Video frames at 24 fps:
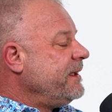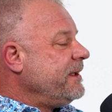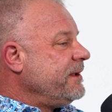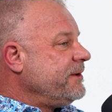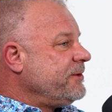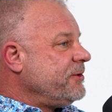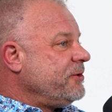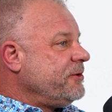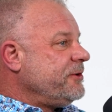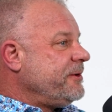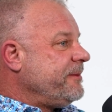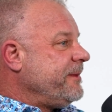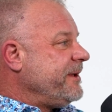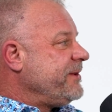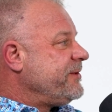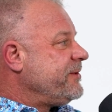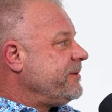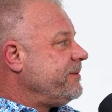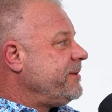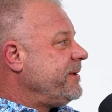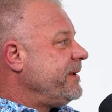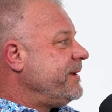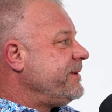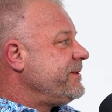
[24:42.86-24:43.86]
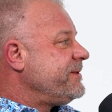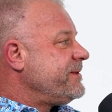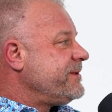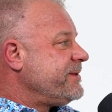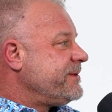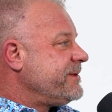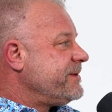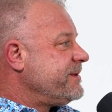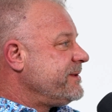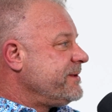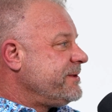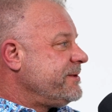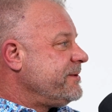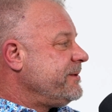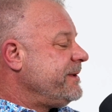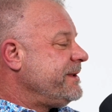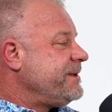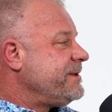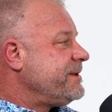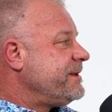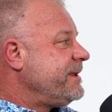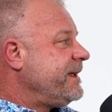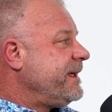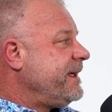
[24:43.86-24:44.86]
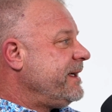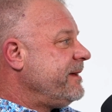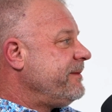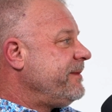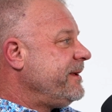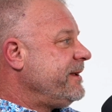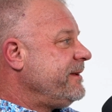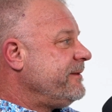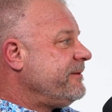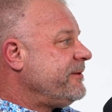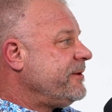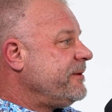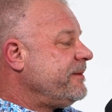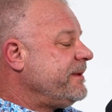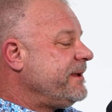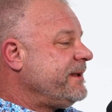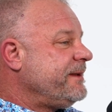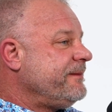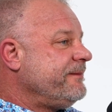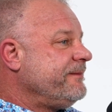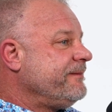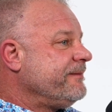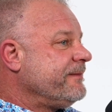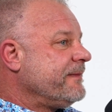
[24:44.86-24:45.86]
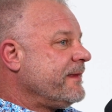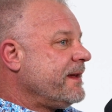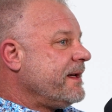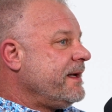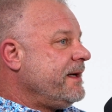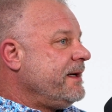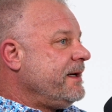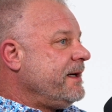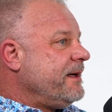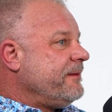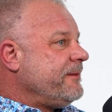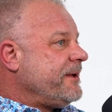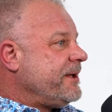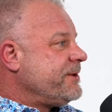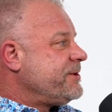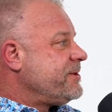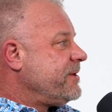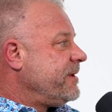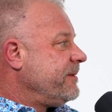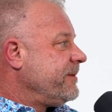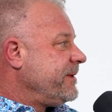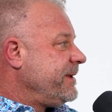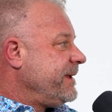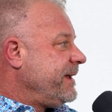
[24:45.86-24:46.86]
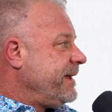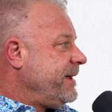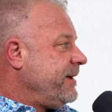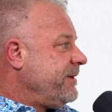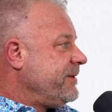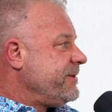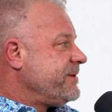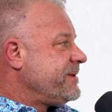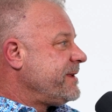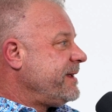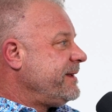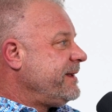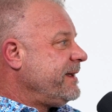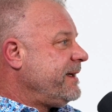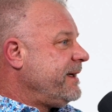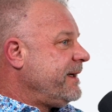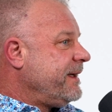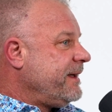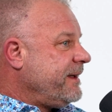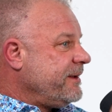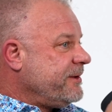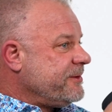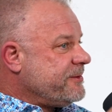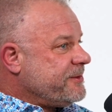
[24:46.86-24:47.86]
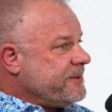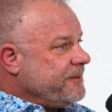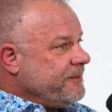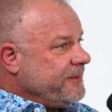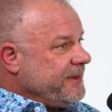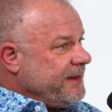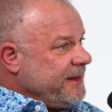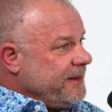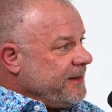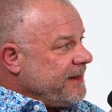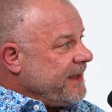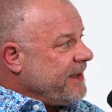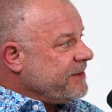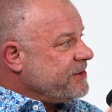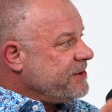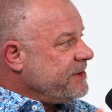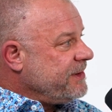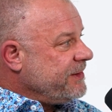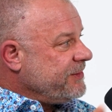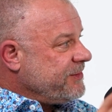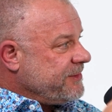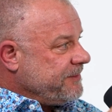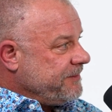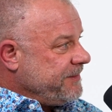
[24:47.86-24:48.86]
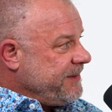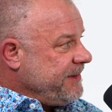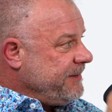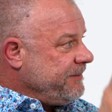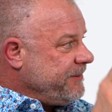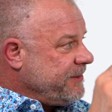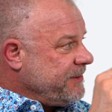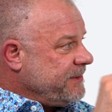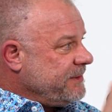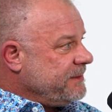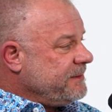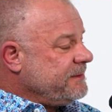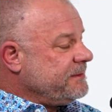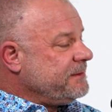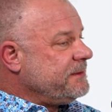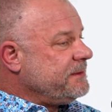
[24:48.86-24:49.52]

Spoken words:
Told all my suppliers, this situation, I can't pay you for a bit. I'm not sure I'm going to get out of this. I think I got to do some legal action on some people.